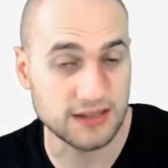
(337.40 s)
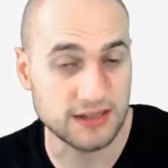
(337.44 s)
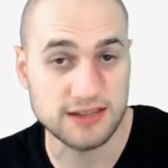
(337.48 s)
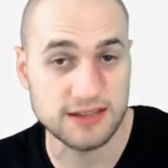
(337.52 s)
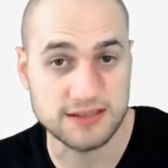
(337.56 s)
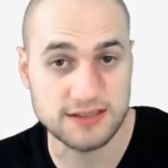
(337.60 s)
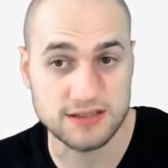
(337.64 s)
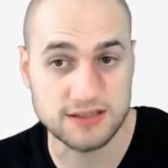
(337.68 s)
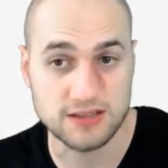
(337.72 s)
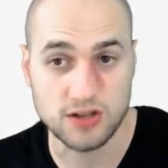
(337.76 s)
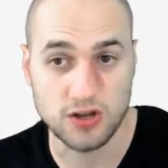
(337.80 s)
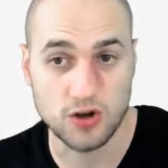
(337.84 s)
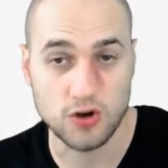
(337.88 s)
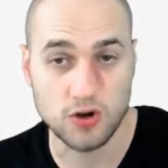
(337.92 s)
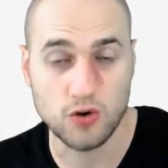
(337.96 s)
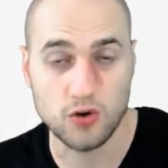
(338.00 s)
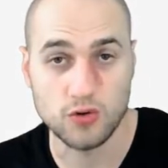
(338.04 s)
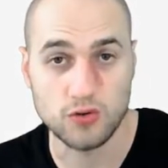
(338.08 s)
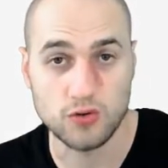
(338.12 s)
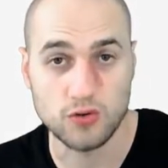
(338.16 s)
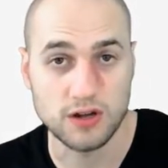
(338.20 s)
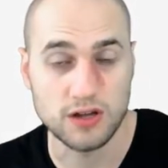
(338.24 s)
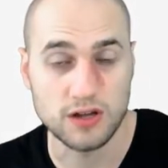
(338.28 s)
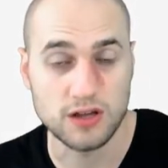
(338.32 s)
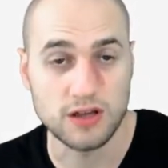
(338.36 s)
this
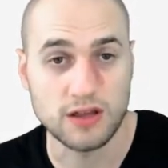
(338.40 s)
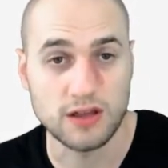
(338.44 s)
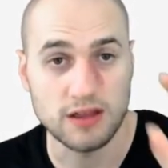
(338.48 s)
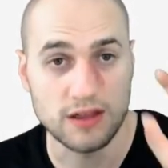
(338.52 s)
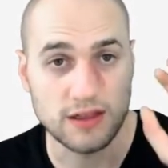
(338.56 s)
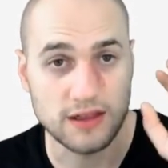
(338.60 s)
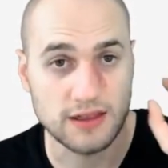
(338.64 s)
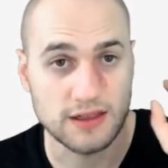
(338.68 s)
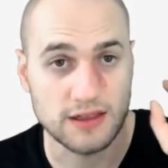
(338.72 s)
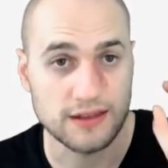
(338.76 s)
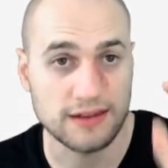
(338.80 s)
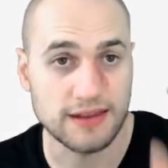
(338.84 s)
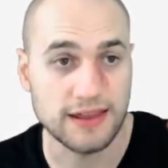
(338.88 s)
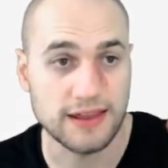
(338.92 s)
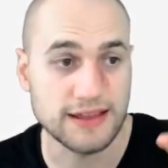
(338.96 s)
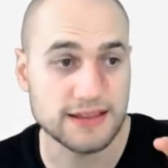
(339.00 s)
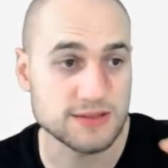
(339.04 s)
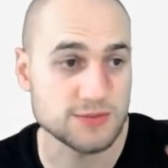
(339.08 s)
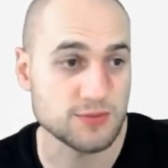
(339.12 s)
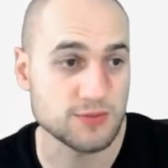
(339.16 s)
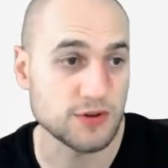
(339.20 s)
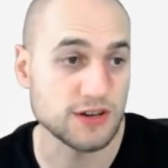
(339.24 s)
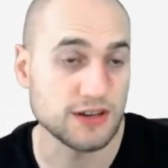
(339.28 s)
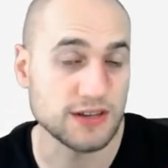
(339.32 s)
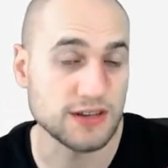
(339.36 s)
code,
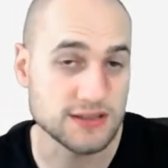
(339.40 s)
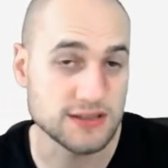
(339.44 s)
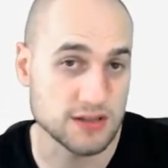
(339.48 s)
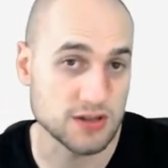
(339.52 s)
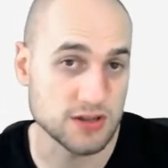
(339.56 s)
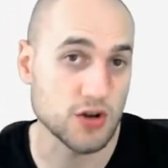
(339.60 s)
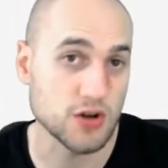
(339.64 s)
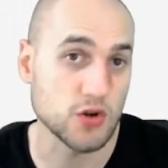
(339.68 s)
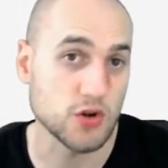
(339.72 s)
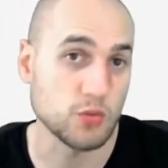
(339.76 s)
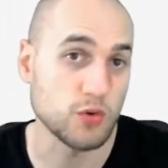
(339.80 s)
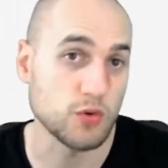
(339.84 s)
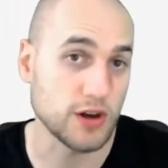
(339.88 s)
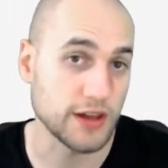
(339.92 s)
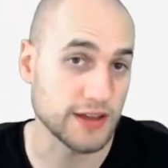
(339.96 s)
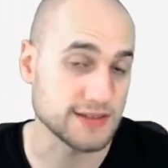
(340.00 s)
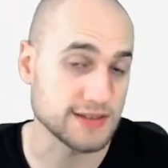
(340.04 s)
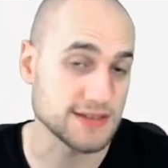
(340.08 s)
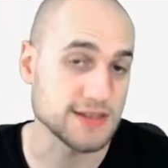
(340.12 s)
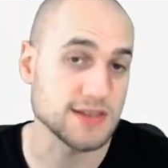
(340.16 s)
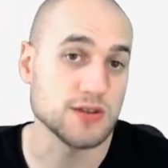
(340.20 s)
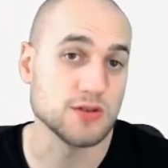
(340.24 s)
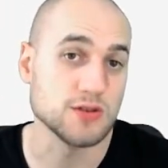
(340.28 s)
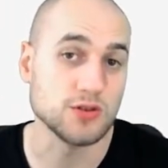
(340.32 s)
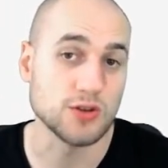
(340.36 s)
that's when this code will
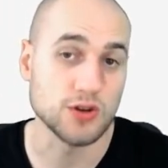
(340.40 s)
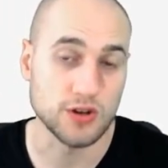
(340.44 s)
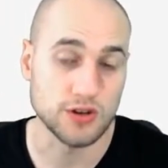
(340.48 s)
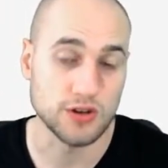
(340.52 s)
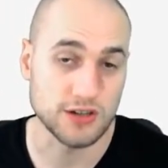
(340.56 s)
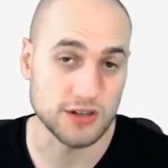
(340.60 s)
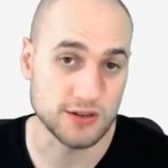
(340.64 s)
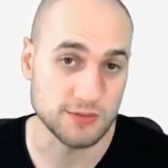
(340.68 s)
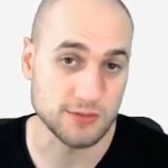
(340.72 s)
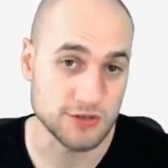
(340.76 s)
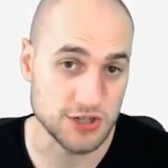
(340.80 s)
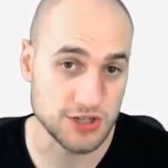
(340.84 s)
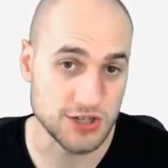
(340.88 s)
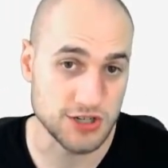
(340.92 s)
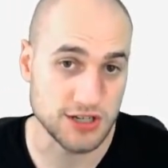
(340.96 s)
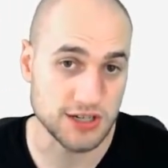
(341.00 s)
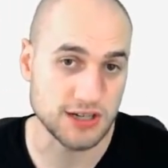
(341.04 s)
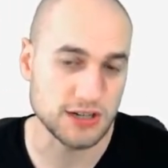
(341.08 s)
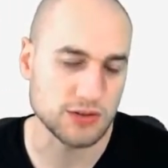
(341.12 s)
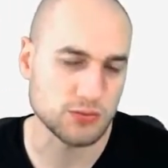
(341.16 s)
execute on their machine.